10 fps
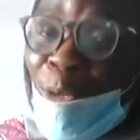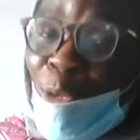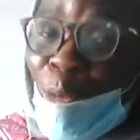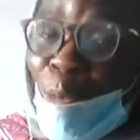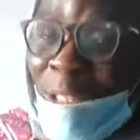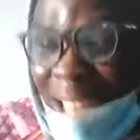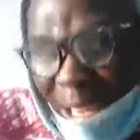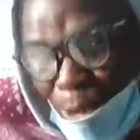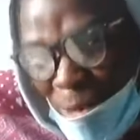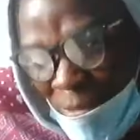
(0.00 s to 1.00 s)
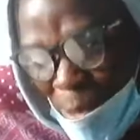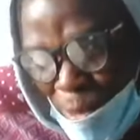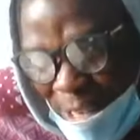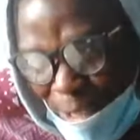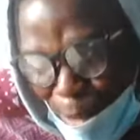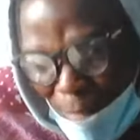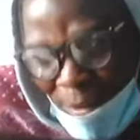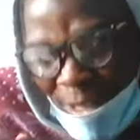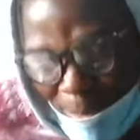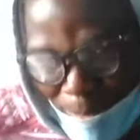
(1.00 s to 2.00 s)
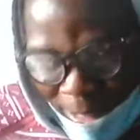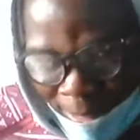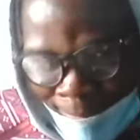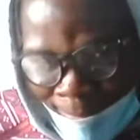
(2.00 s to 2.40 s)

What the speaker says: you someone dies, you feel it, you feel the pain.